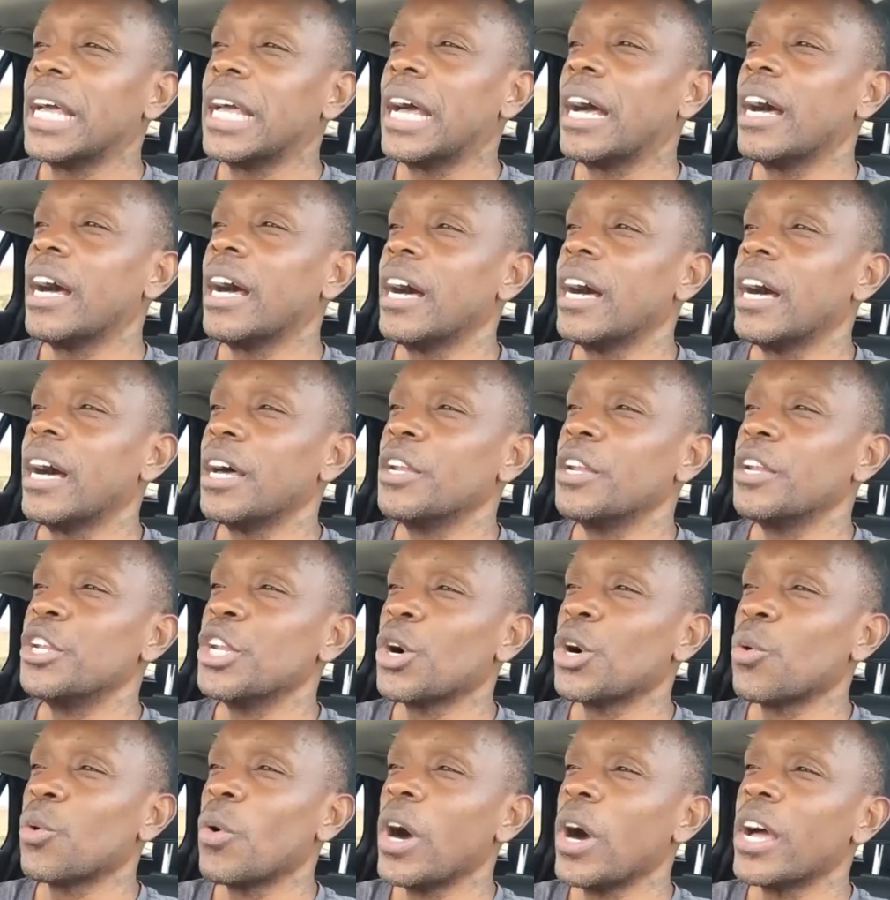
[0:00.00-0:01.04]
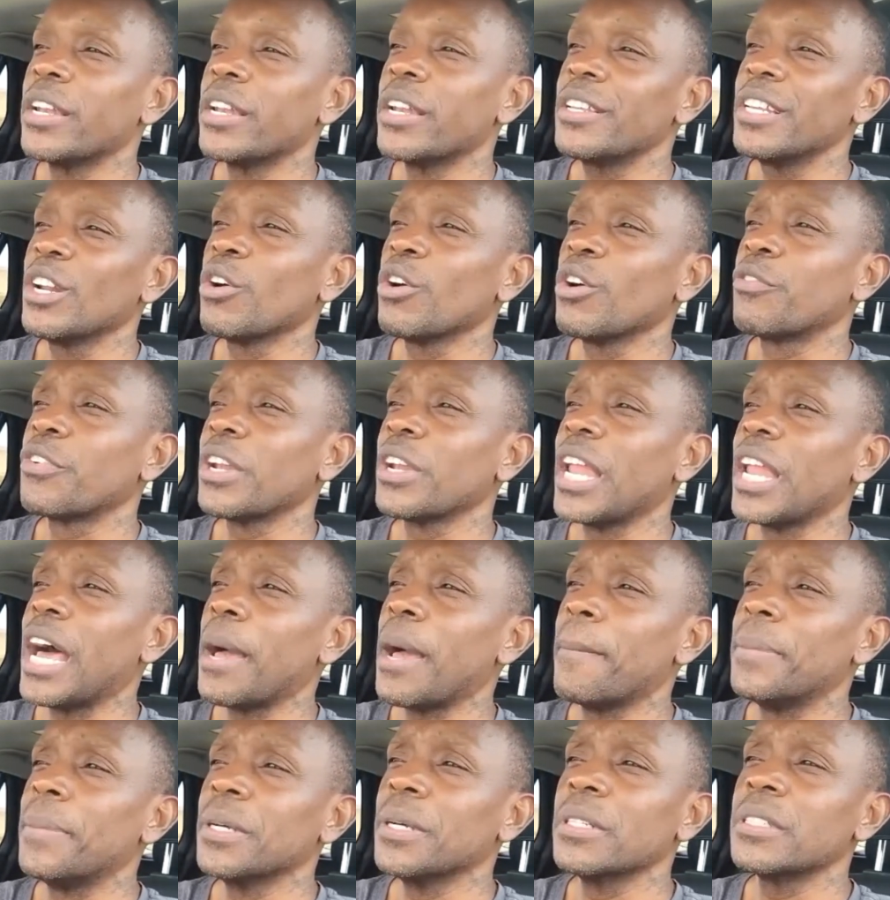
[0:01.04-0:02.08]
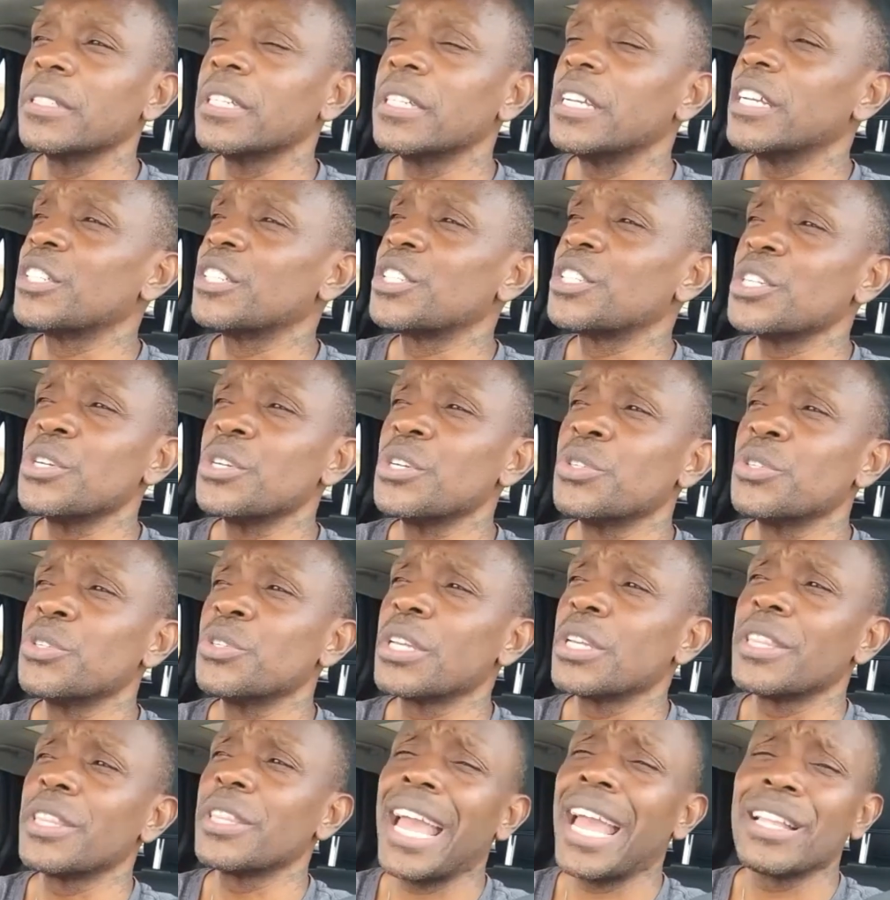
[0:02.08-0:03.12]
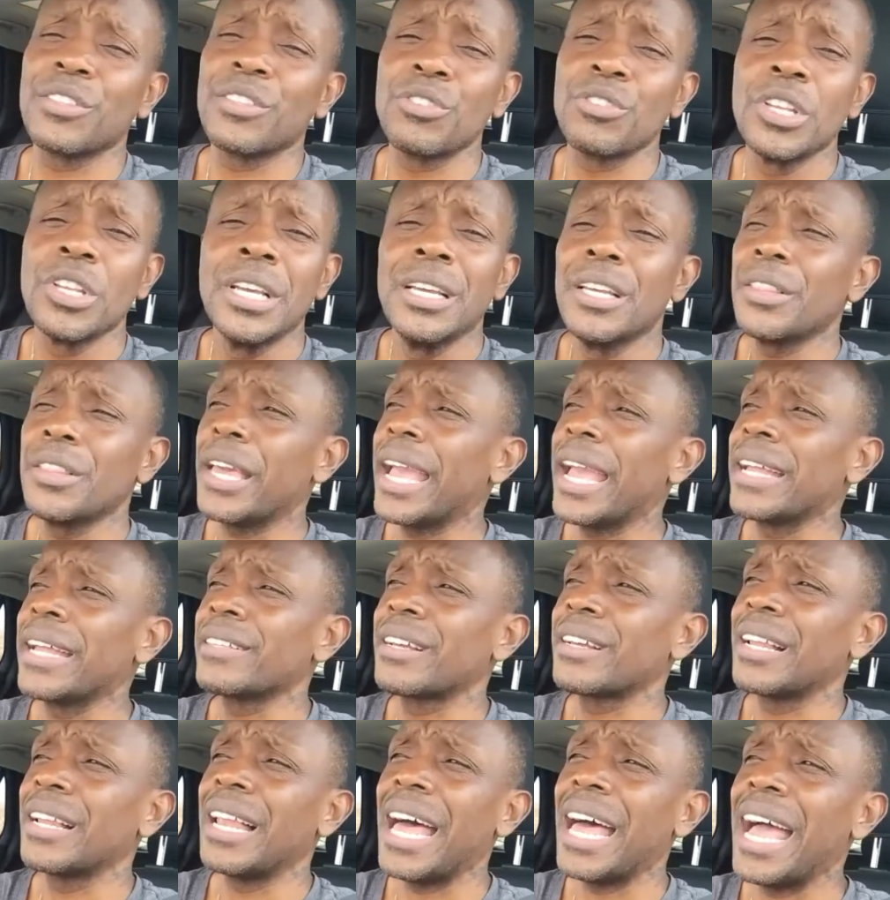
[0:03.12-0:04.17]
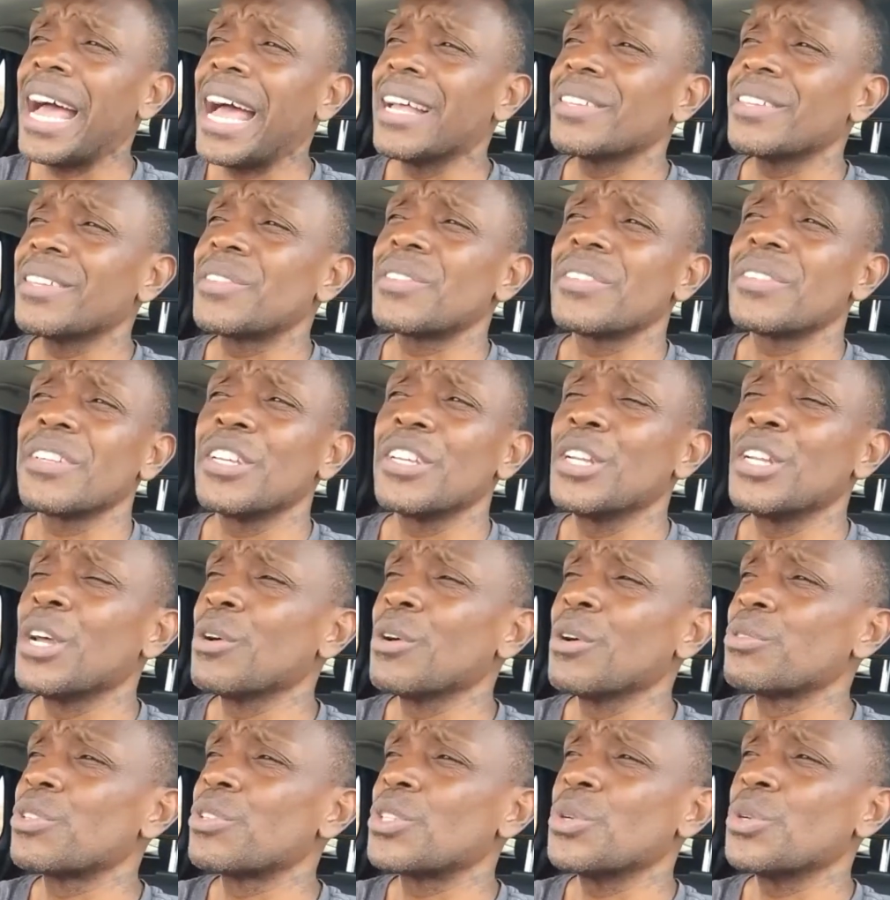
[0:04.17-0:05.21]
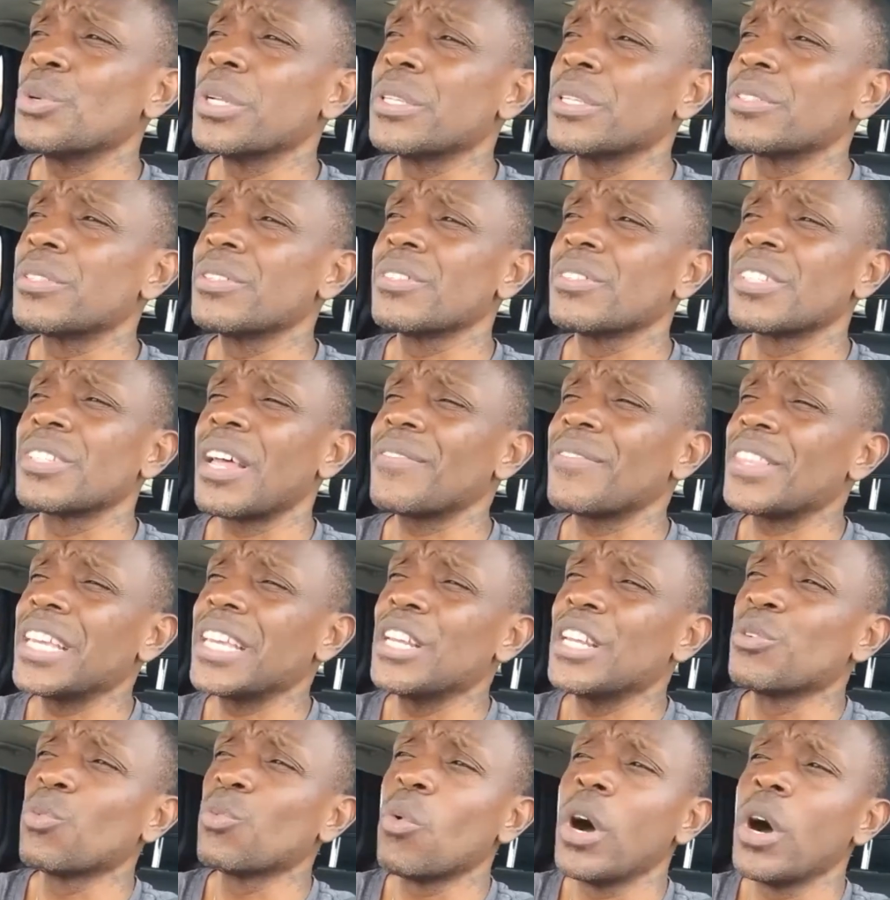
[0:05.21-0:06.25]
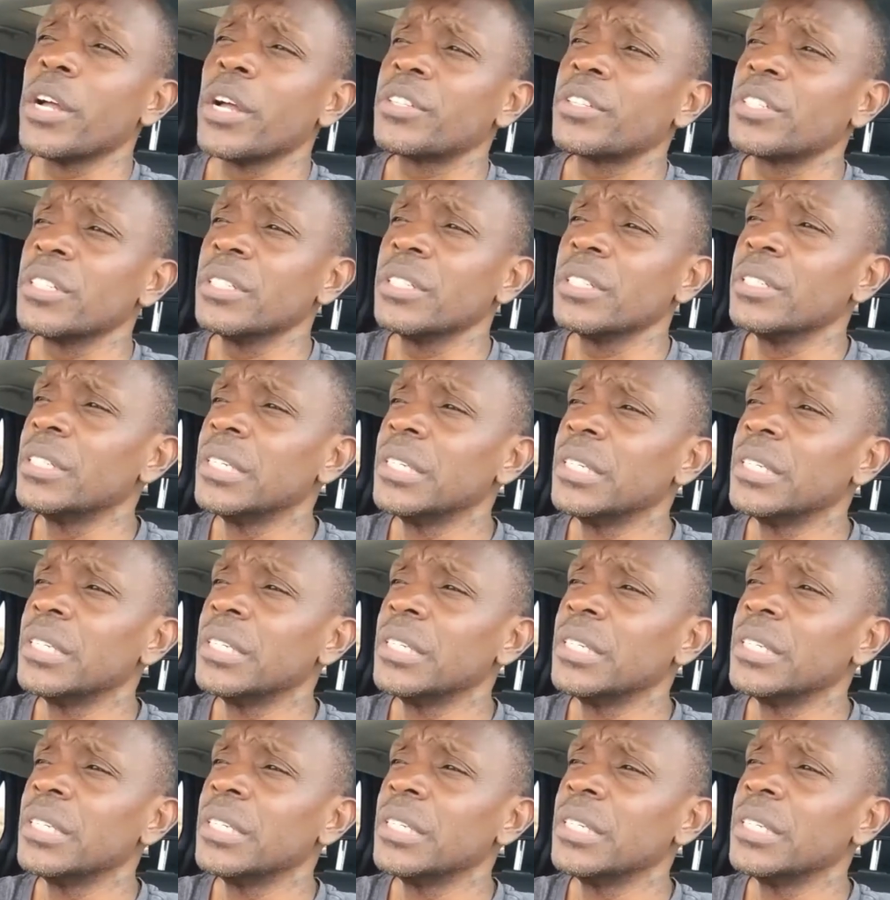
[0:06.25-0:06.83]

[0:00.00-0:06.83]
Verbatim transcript: Uh, no one, you know, for liability issues, and they had mm-hmm. they had class, you know, students and stuff. They didn't want to,